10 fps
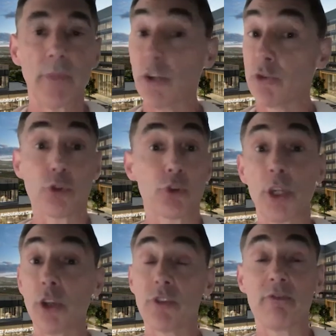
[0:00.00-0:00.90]
these tools can be
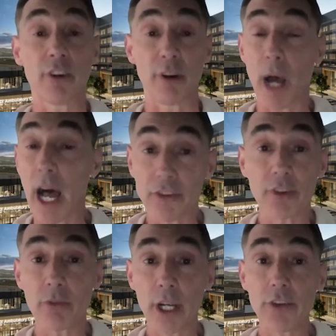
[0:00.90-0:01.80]
used in very
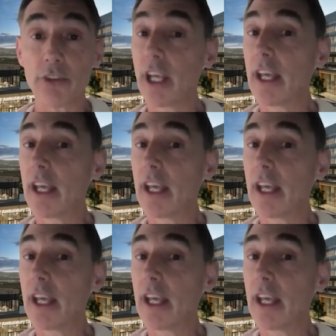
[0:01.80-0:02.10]
positive ways.